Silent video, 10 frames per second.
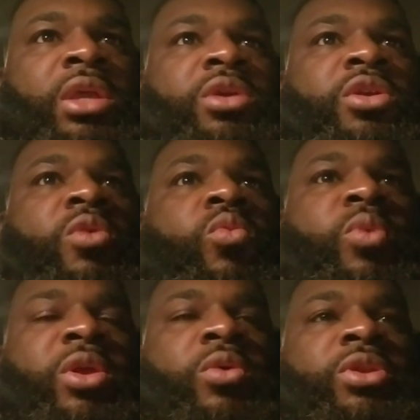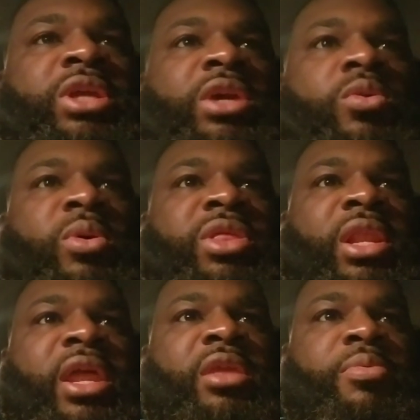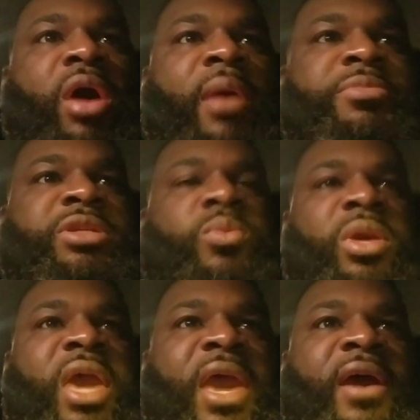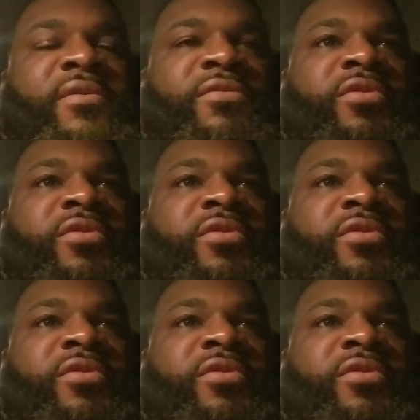We don't deal with a lot of the problems that we have